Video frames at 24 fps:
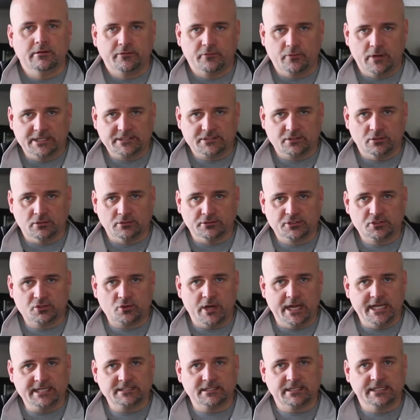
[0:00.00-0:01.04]
thresholds
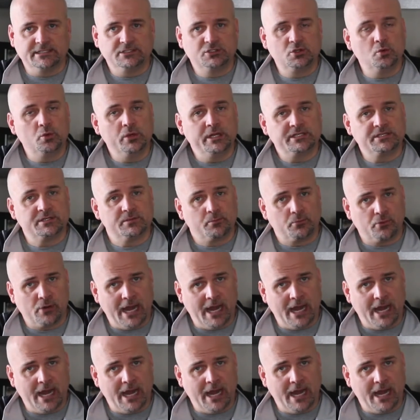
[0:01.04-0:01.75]
translate to which